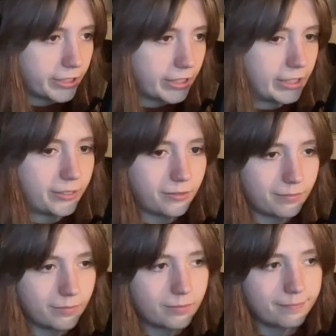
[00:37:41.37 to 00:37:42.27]
but you
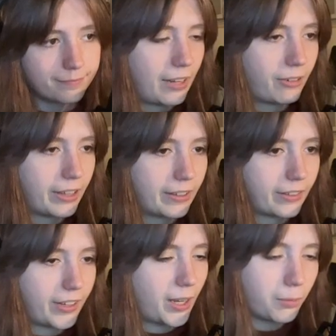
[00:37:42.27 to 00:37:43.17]
know,
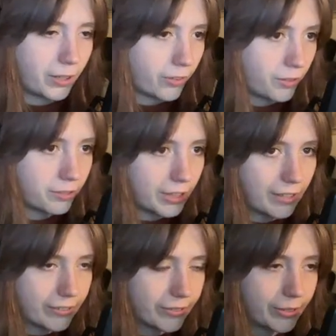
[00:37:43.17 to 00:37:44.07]
everything that's happened is good
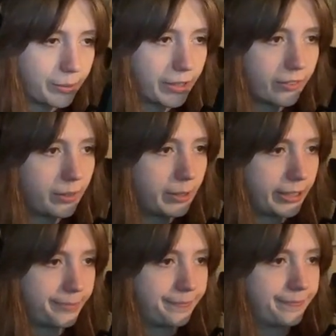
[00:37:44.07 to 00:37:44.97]
for us. So what does that
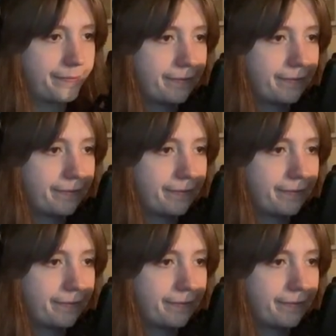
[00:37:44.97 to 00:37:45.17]
matter?